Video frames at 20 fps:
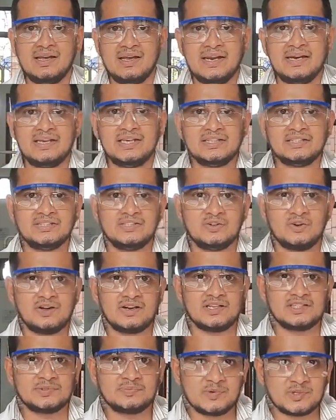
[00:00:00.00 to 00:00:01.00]
it is your
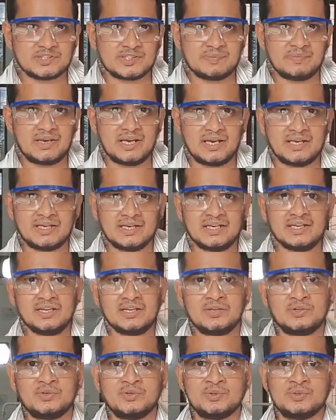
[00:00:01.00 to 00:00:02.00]
responsibility
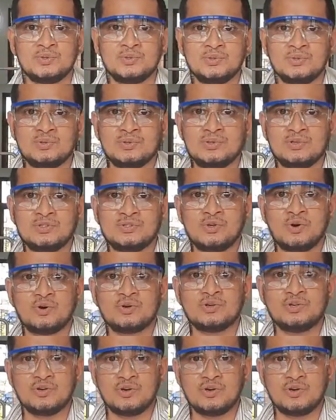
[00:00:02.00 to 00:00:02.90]
to talk